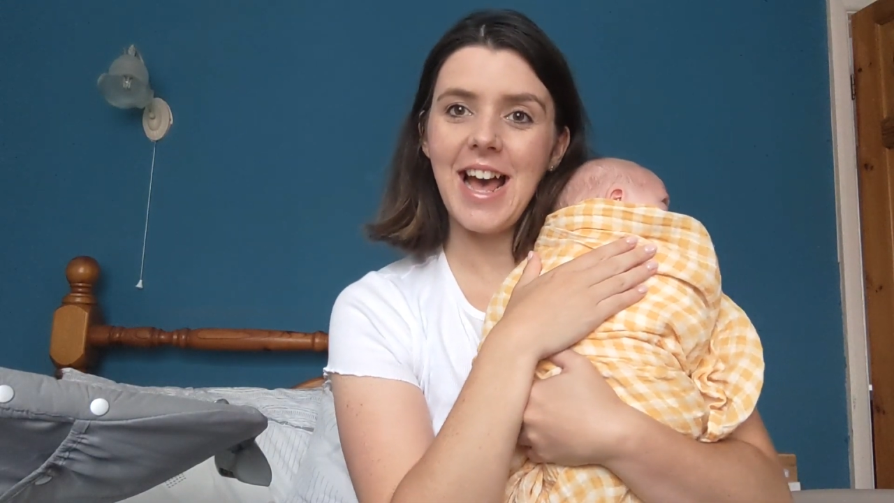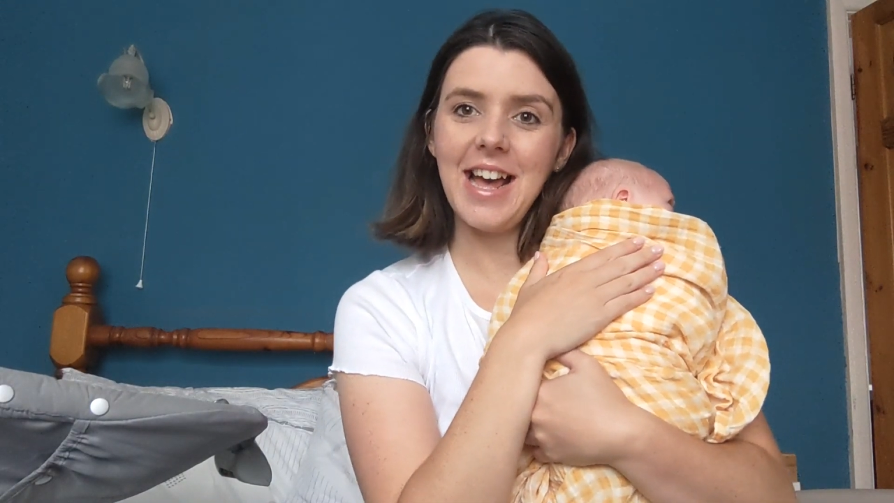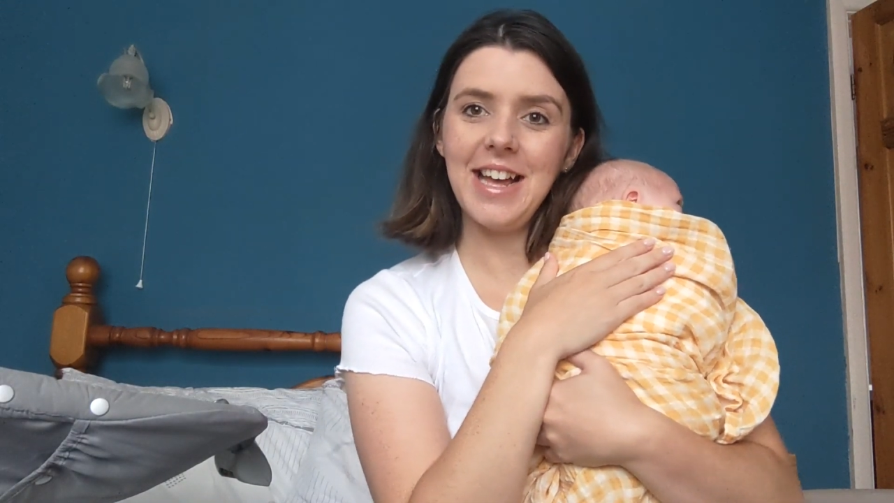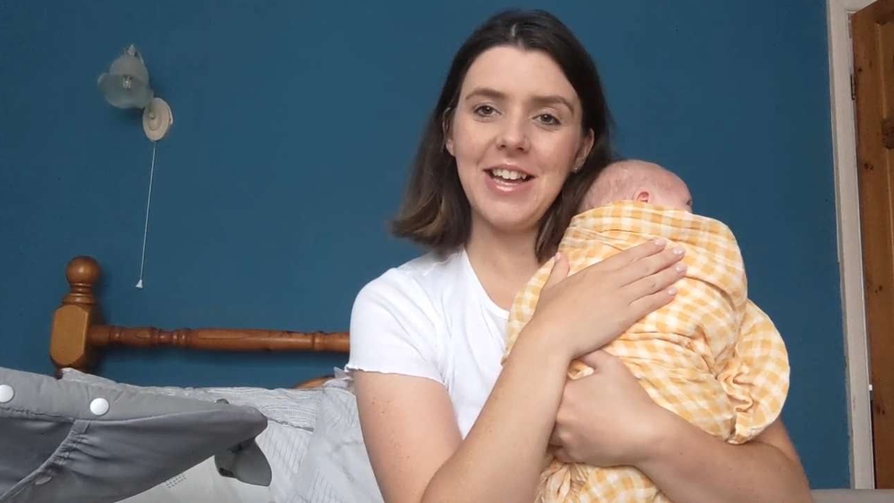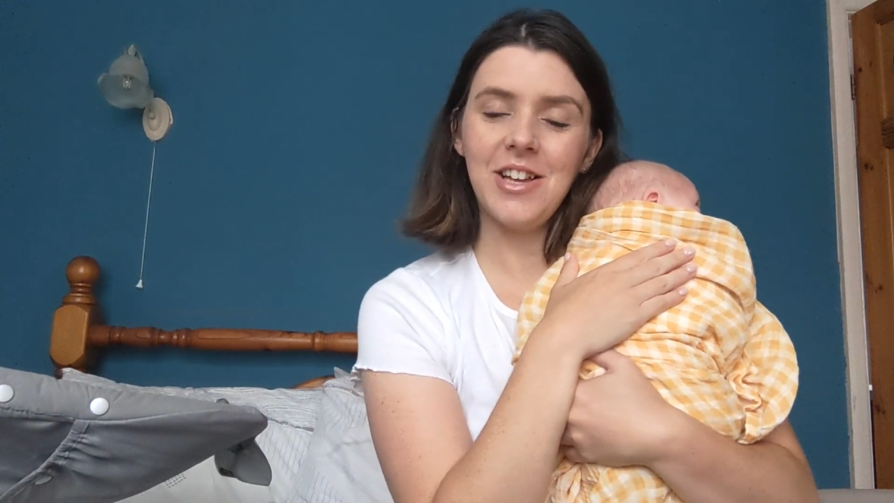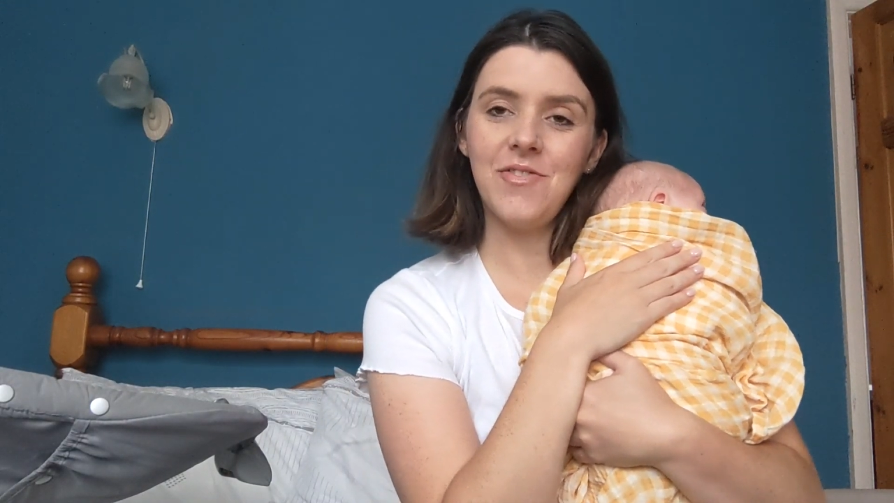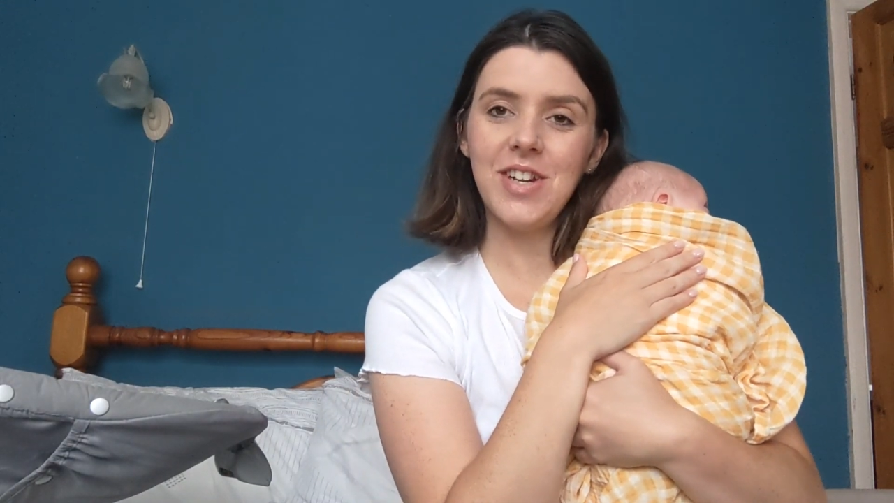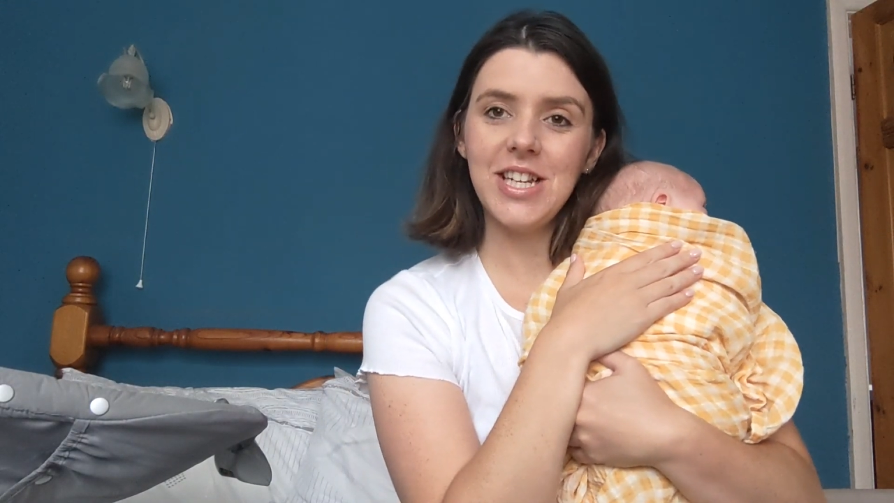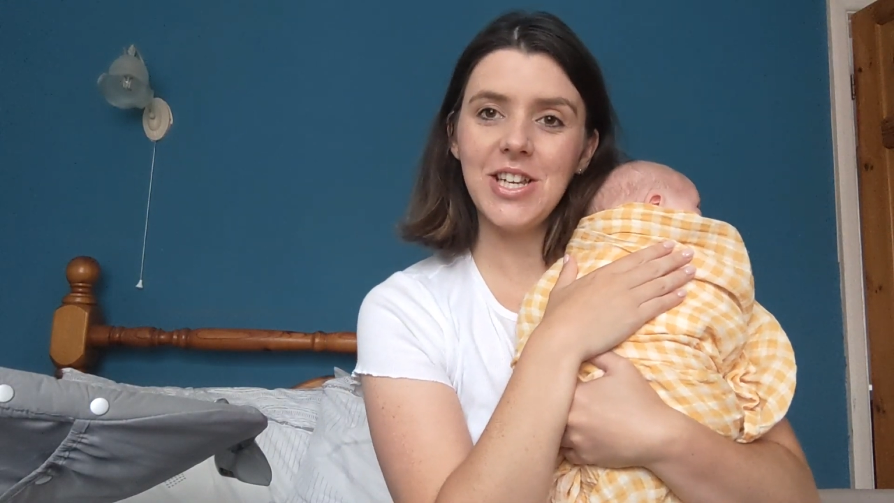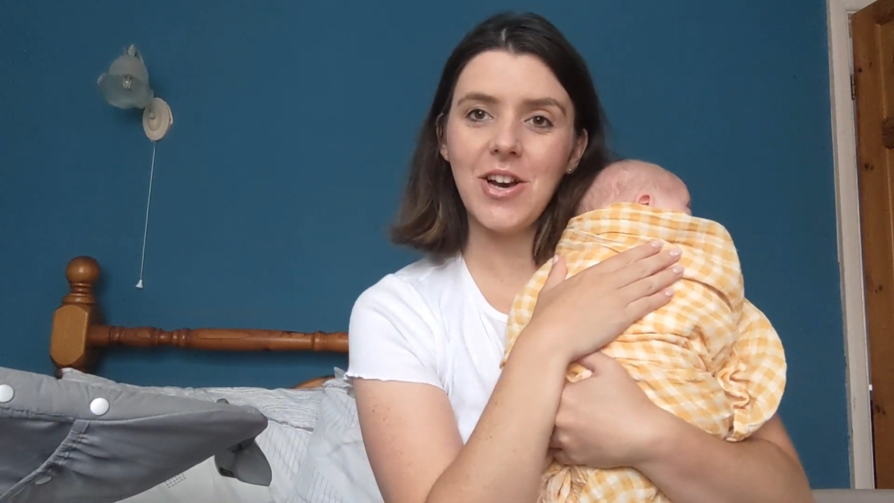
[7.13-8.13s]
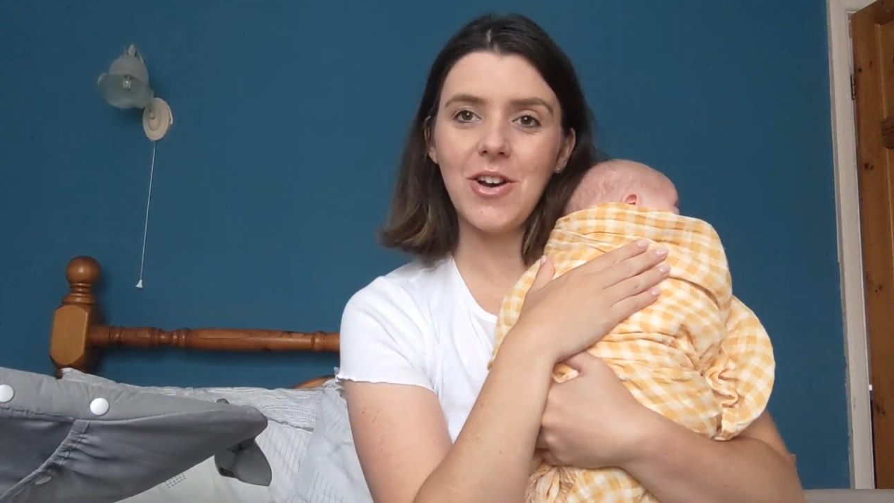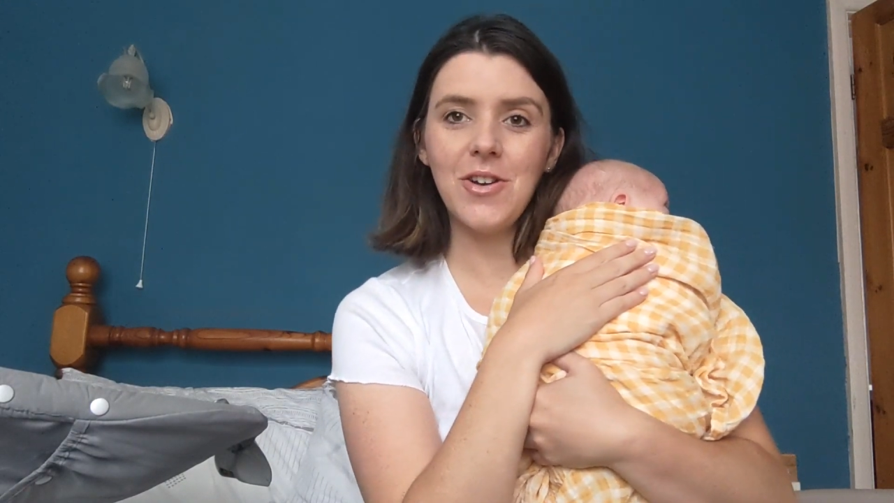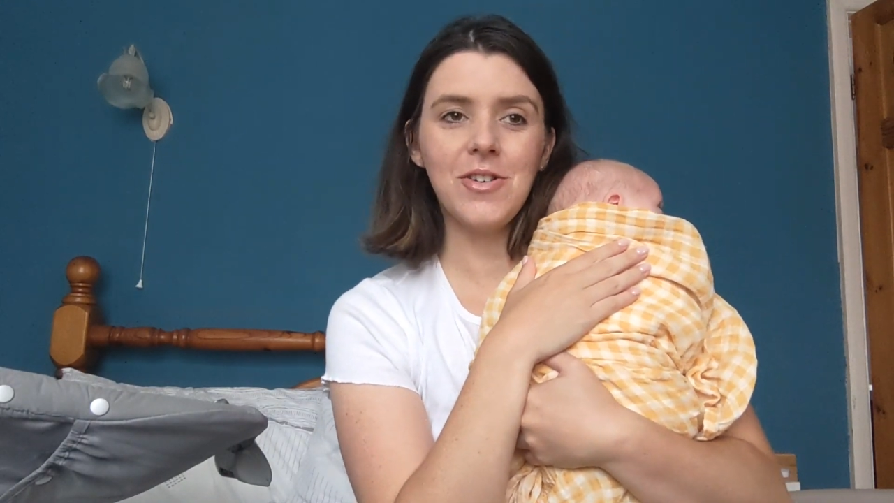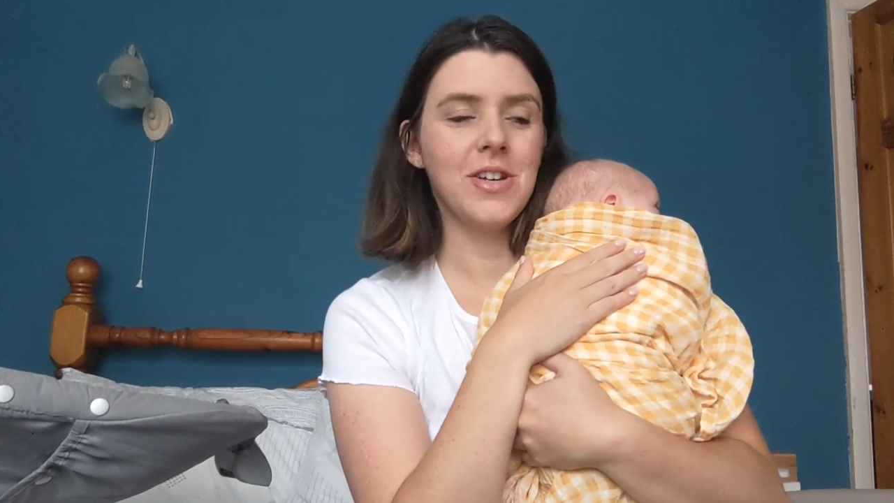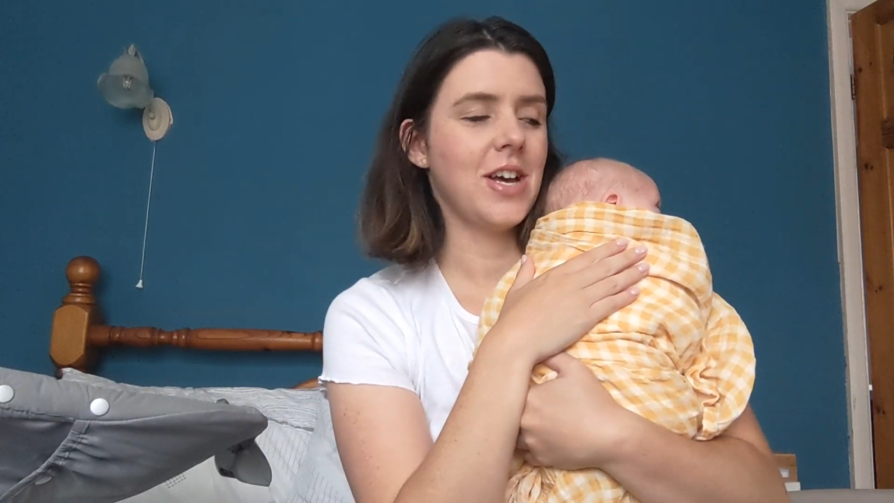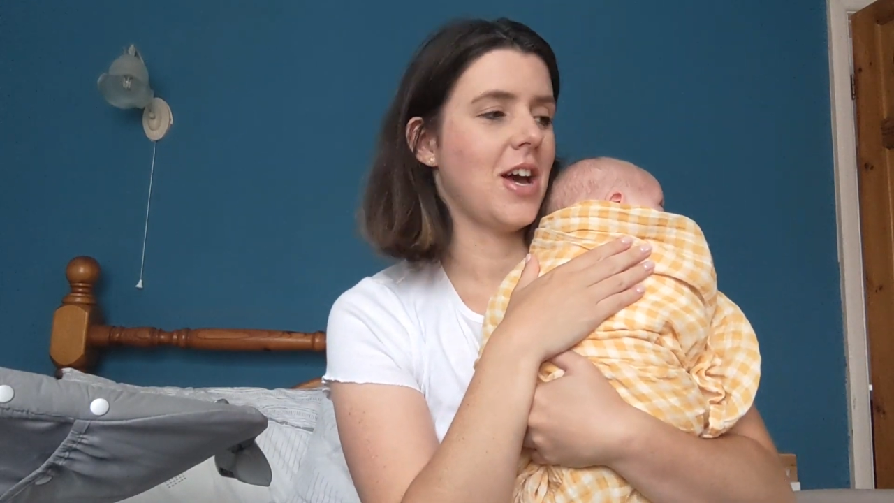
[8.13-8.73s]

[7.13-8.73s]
a video